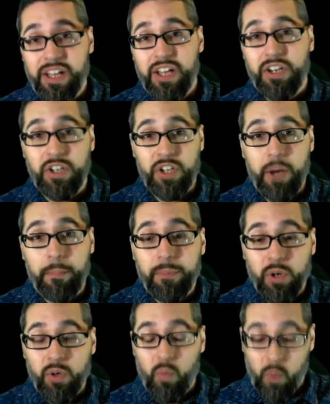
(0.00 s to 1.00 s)

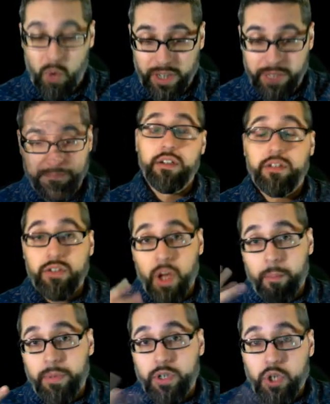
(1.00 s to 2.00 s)
number 1.
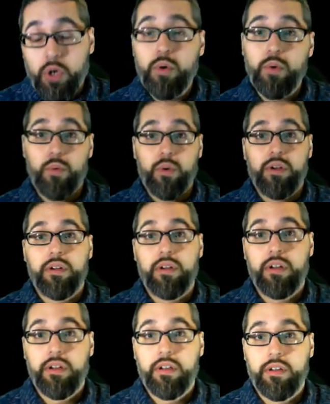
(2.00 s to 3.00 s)
Number 2,
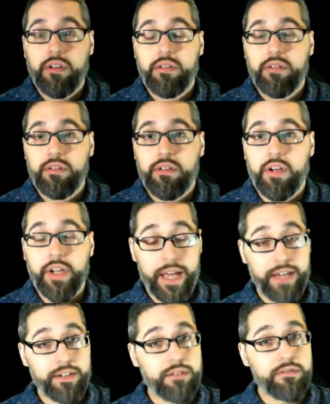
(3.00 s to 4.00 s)

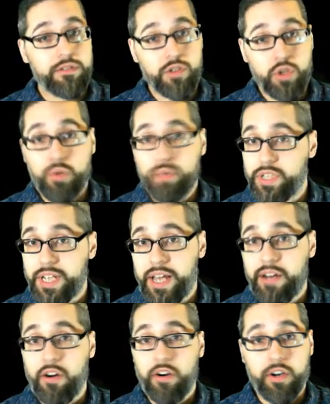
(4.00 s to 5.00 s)
again, 2 to
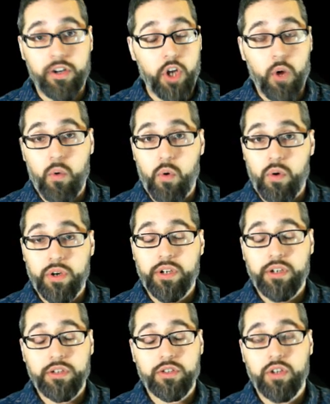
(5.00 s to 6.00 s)
10 are in no
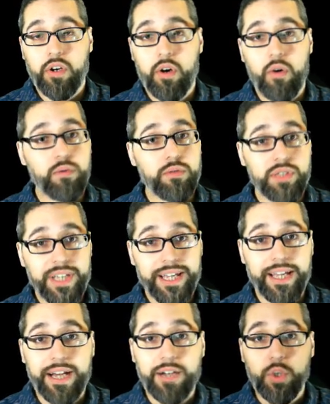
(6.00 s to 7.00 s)
order, so
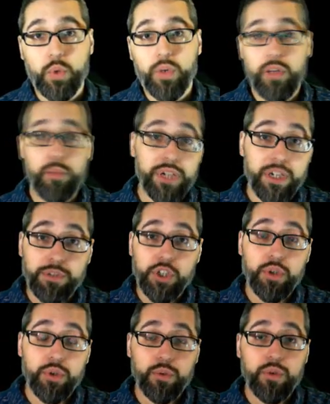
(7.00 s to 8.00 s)
take it how you will. But number
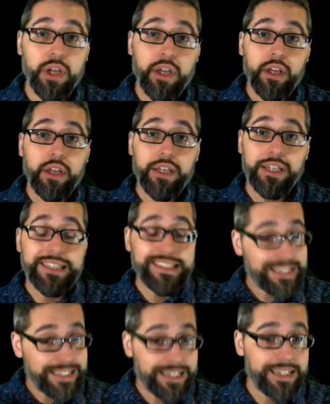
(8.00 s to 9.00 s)
2
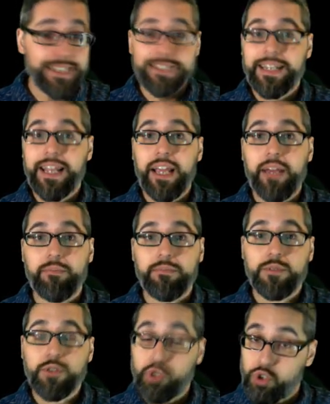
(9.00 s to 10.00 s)
is in its name,
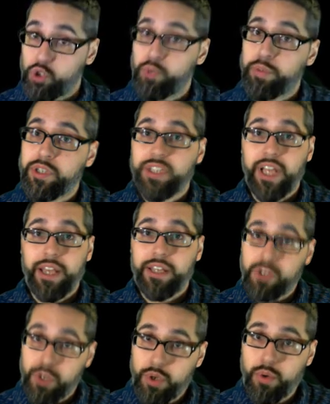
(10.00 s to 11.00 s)
Super
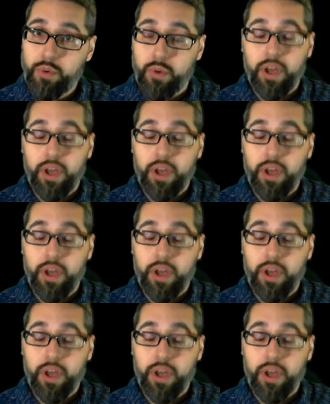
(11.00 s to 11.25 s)
Saiyan 2.